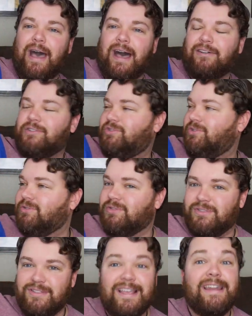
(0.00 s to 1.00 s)
house
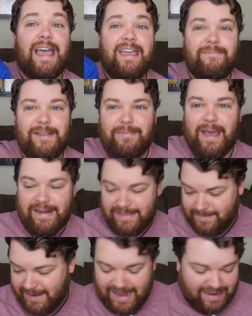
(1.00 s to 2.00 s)
shoes and I have been wearing
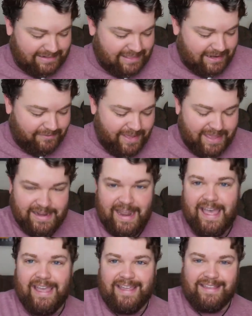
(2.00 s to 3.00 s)
them a lot. They're very
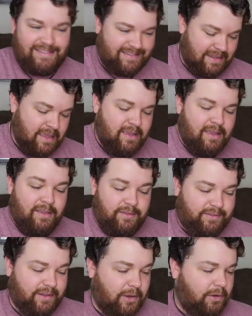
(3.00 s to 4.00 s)
nice.
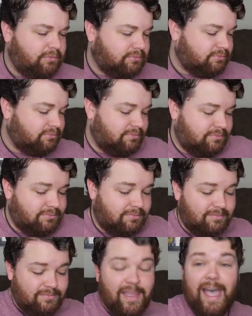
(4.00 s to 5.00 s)
So,
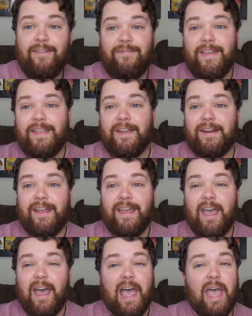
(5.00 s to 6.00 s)
I figured
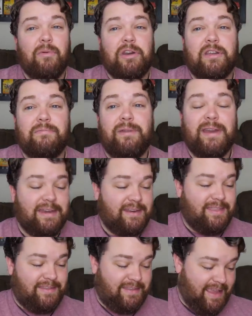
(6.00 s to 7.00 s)
I would complete
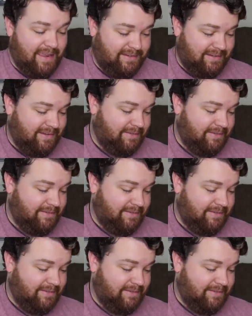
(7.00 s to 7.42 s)
the set.